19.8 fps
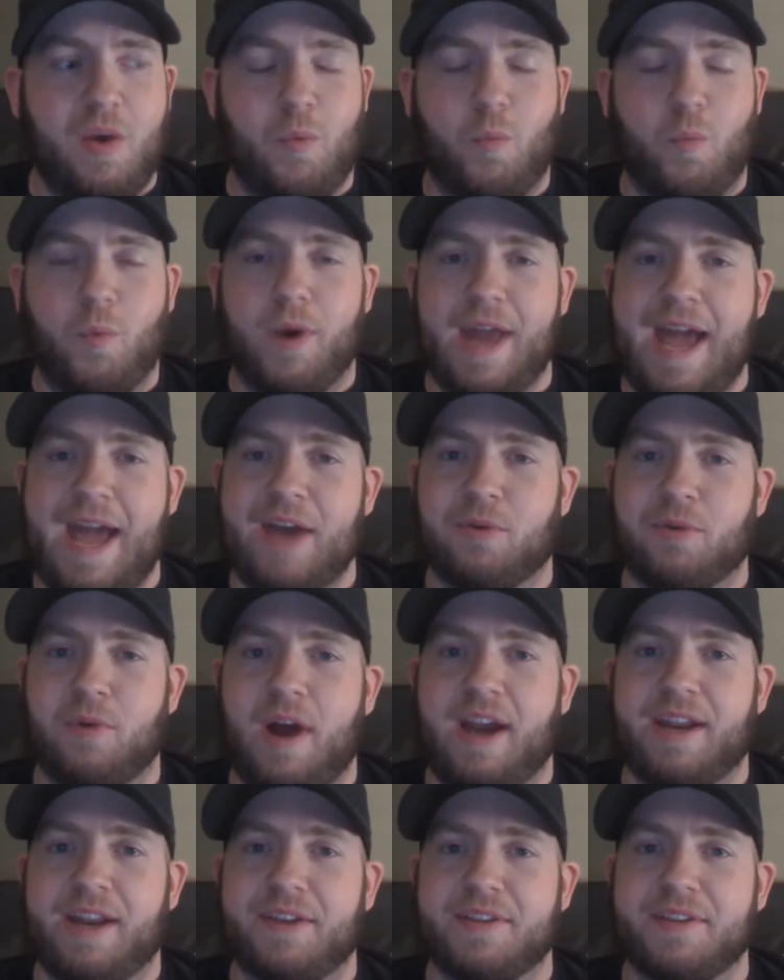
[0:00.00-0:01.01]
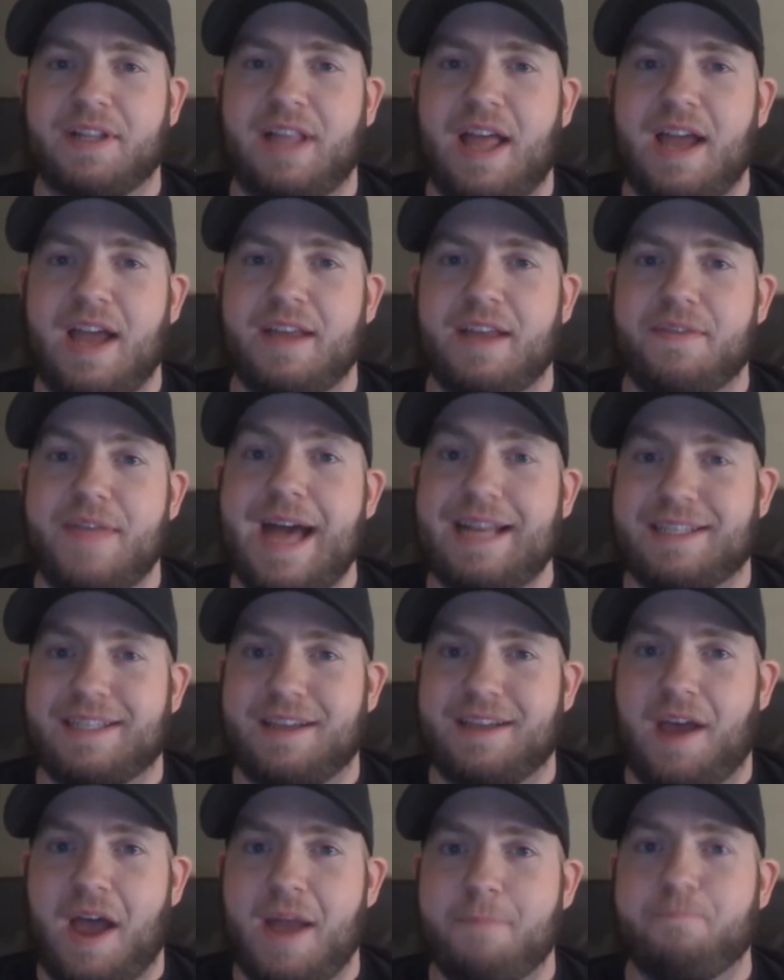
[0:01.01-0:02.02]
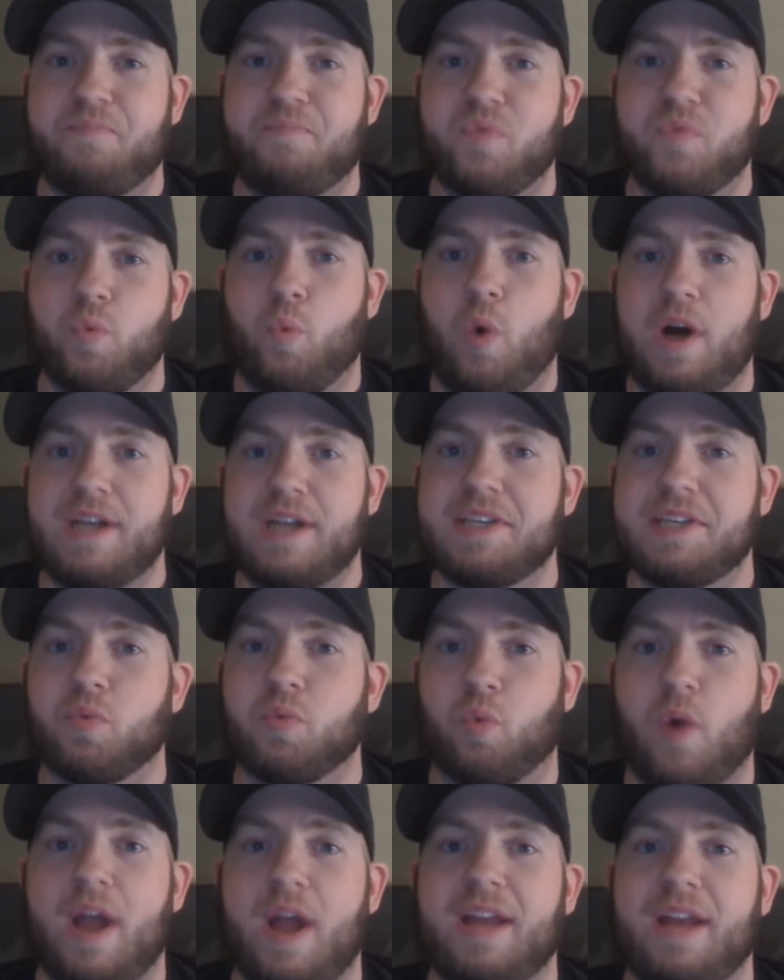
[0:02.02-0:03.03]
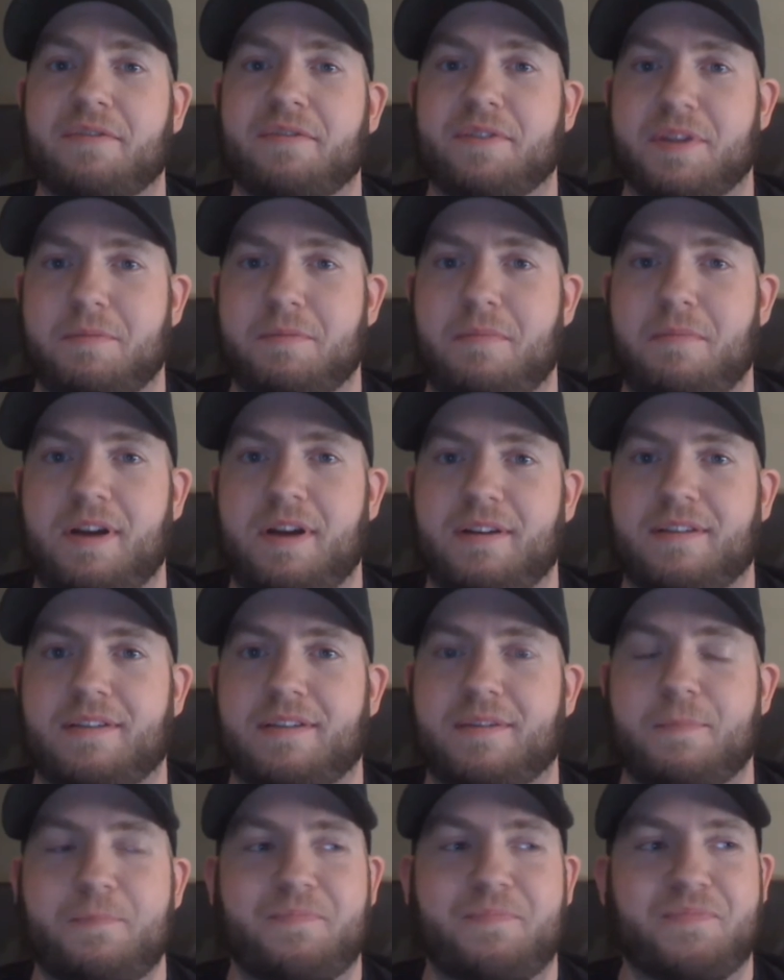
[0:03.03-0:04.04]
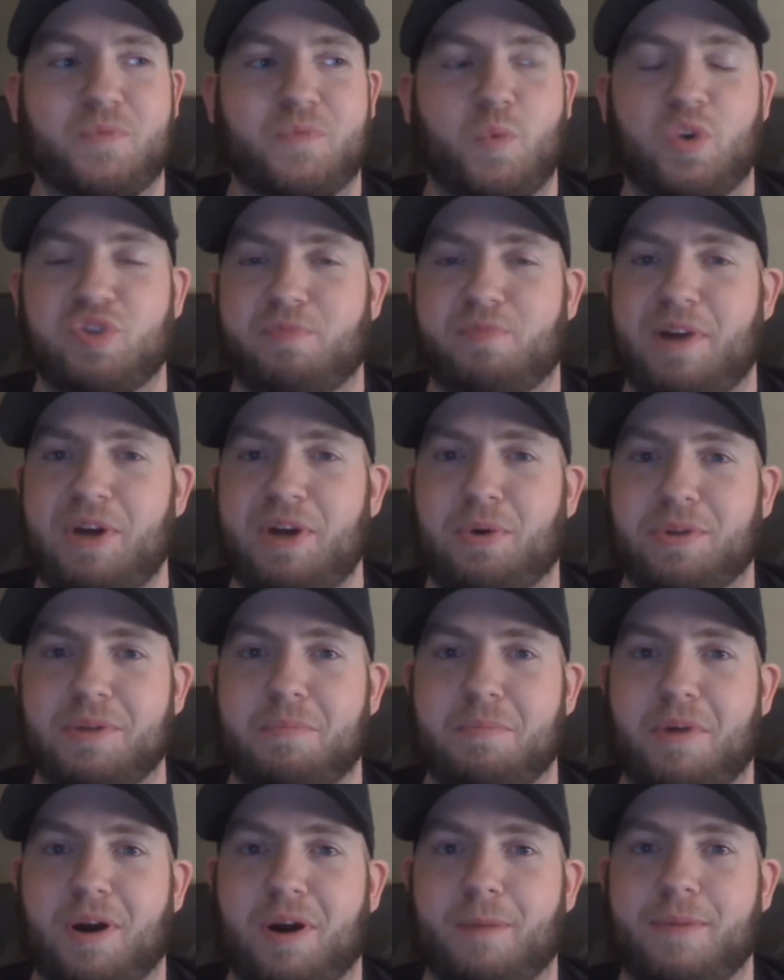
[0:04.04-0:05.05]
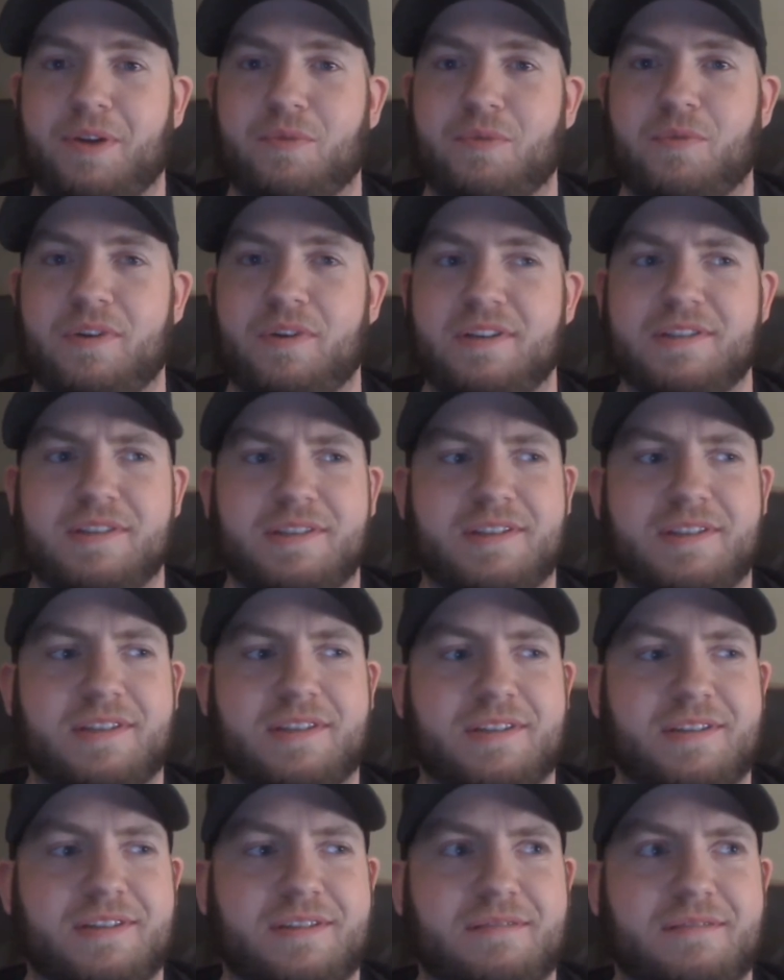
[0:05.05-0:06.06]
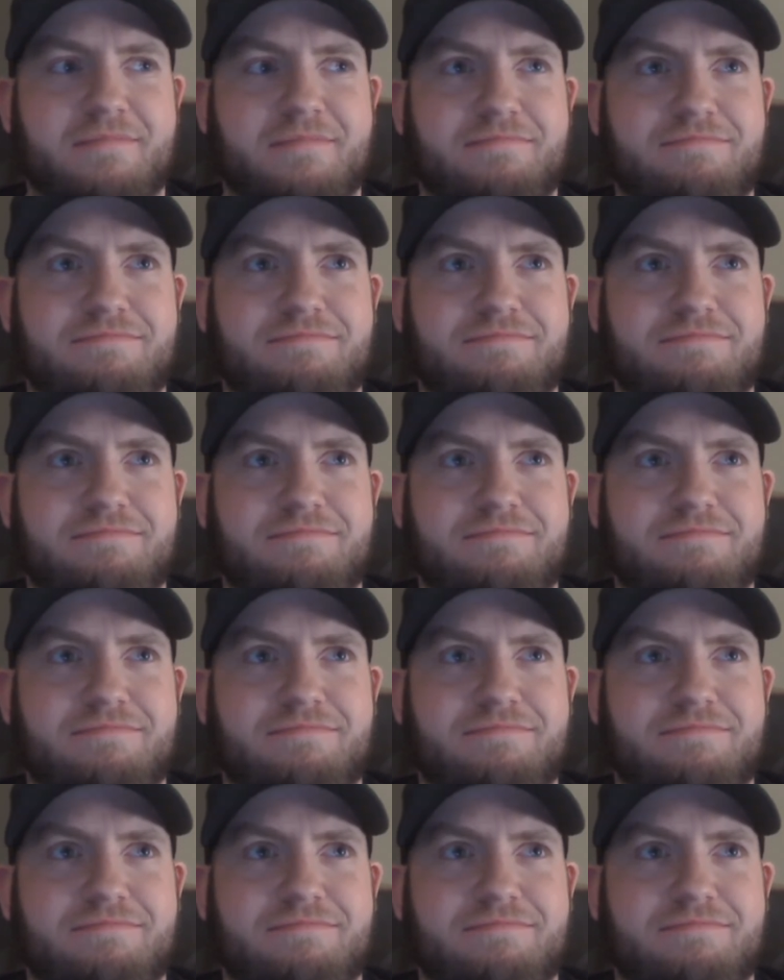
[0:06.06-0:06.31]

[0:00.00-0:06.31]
What I had riding on the line that time was rent for the month, which my old apartment was